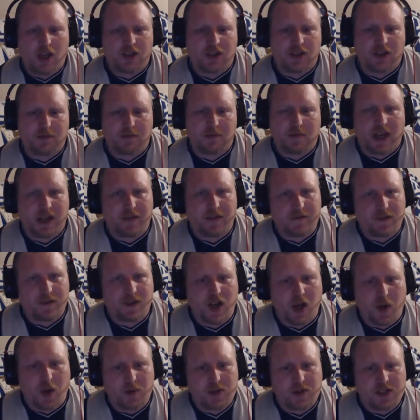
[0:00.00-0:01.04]
you may have
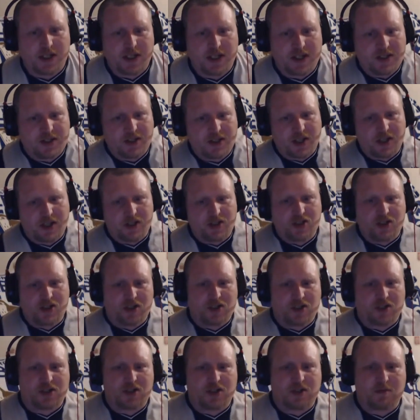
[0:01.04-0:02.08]
noticed that
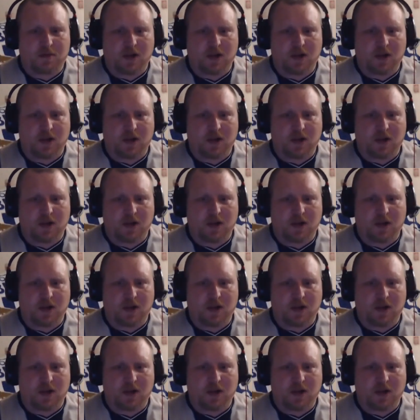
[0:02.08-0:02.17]
just to